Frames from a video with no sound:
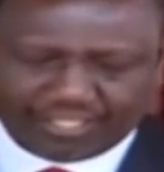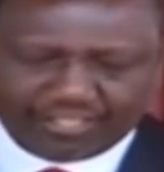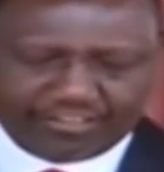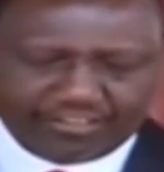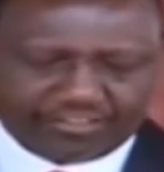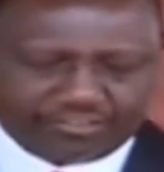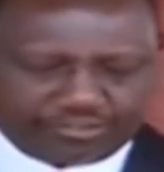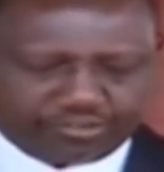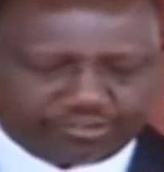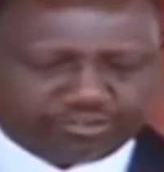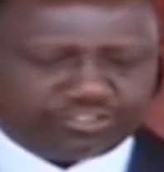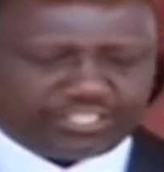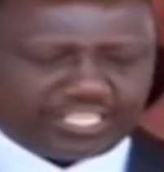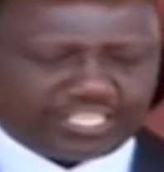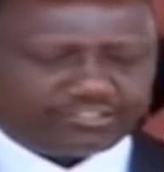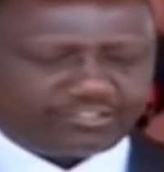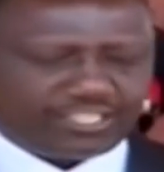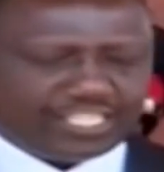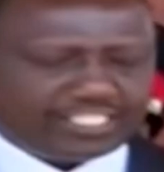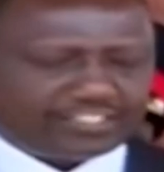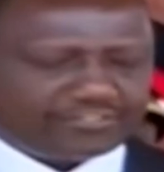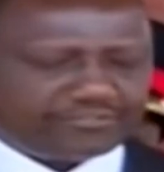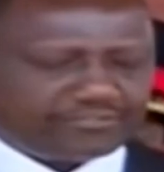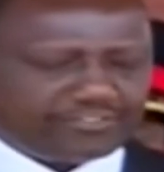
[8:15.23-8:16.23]
Through the
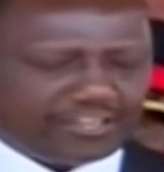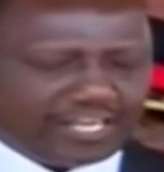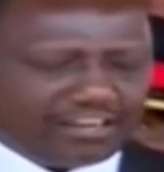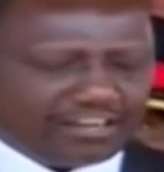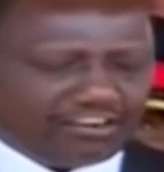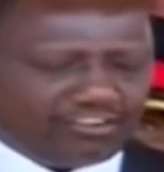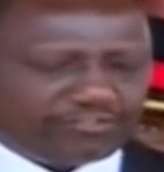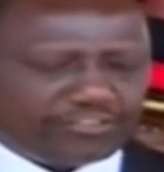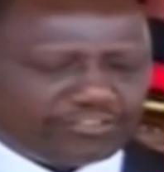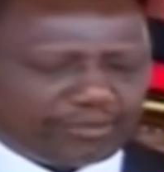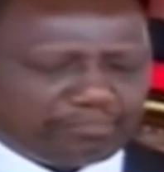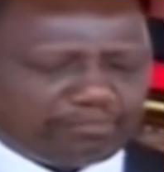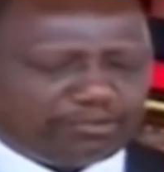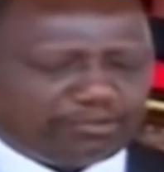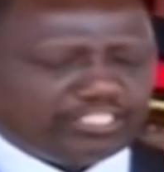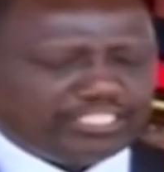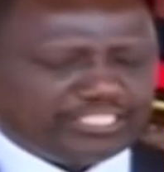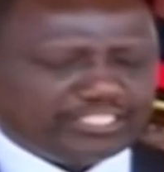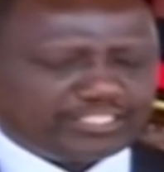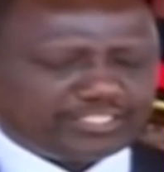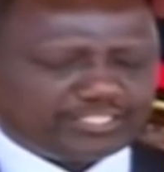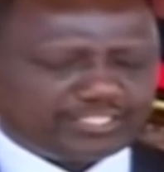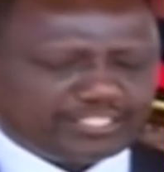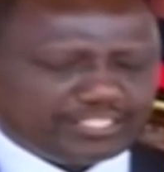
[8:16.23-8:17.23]
transfer of the
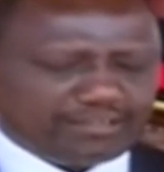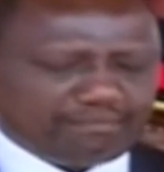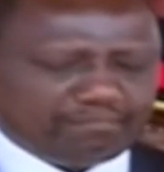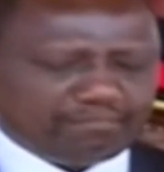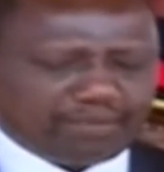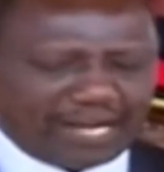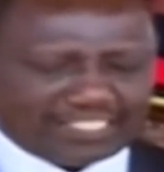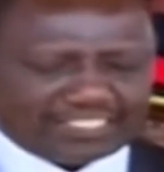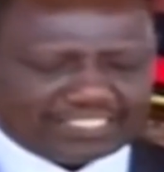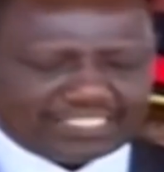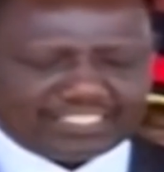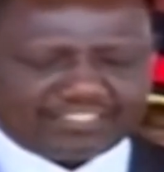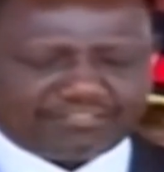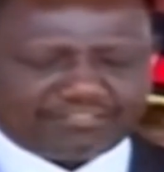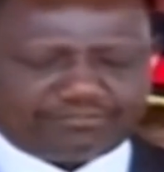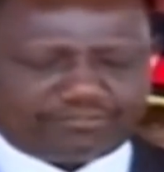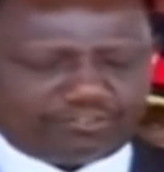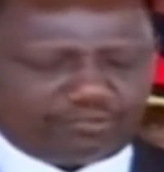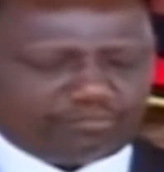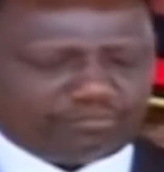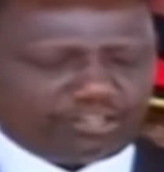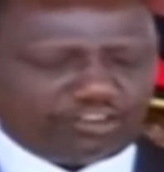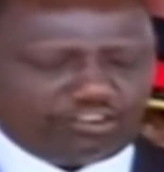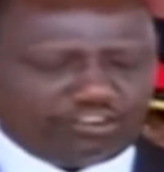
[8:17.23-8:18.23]
police budget
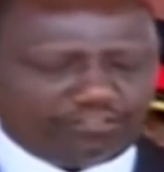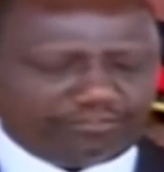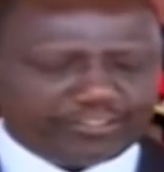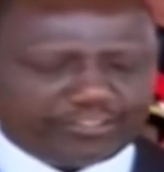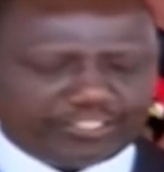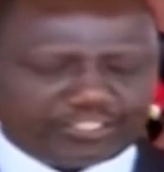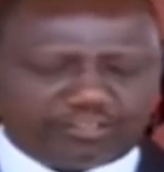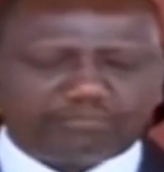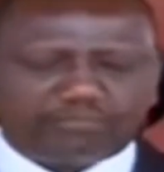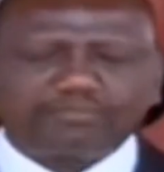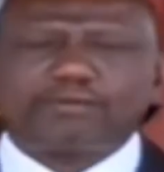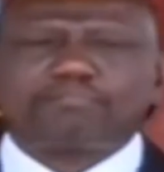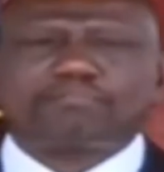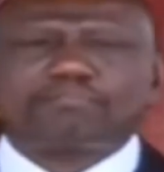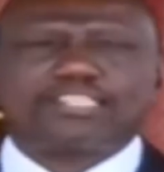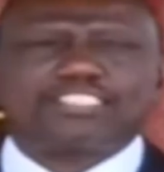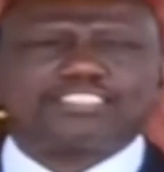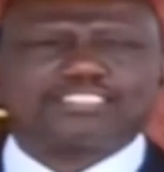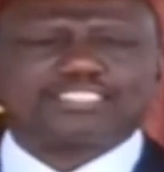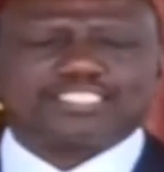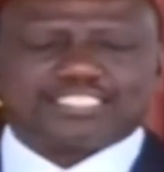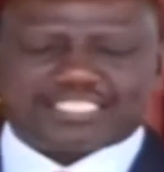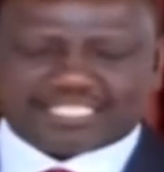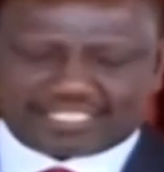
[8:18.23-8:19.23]
from the Office of the
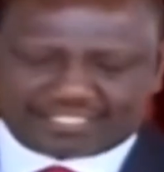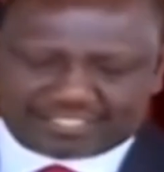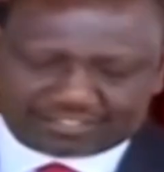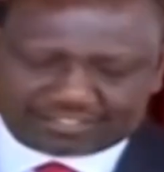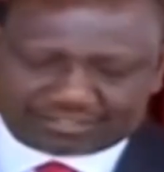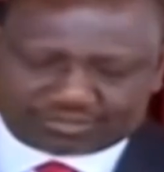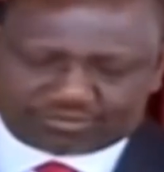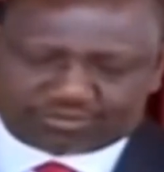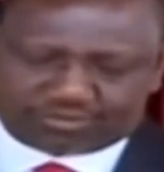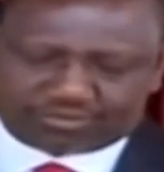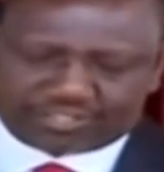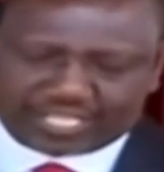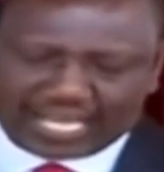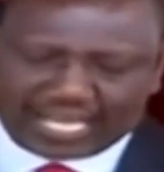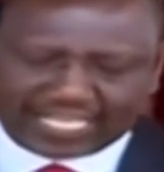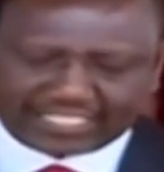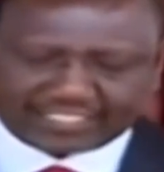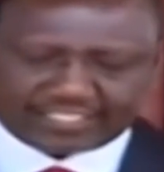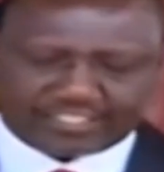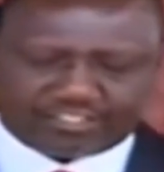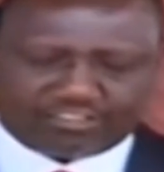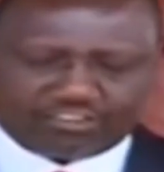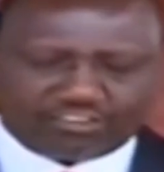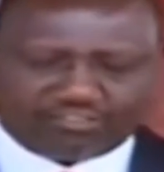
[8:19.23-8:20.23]
President to
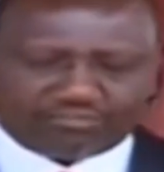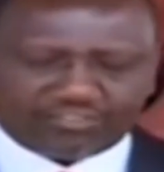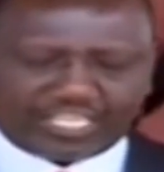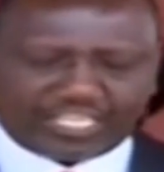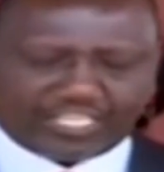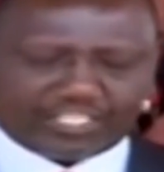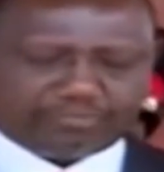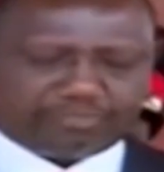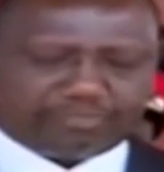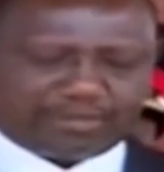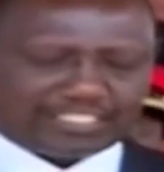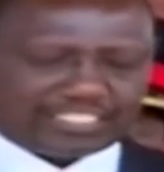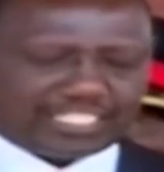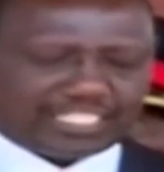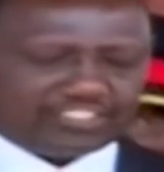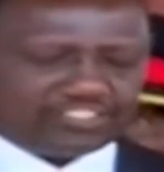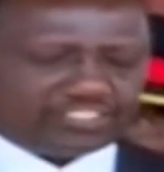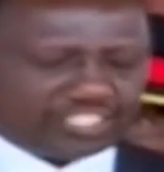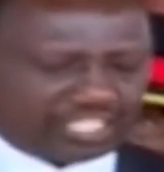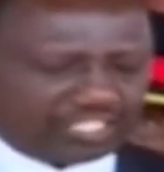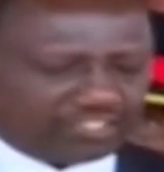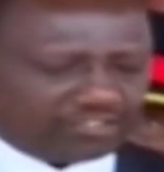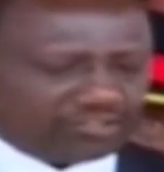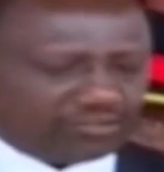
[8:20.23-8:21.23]
that of the Inspector
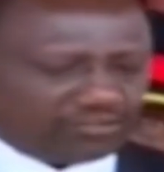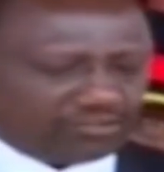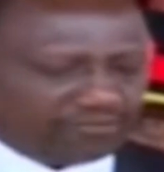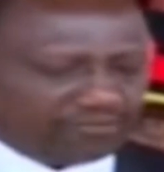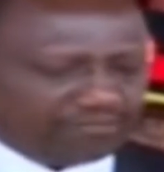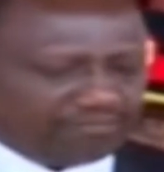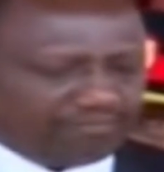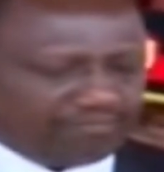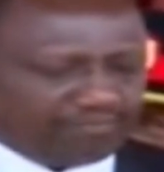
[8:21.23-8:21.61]
General,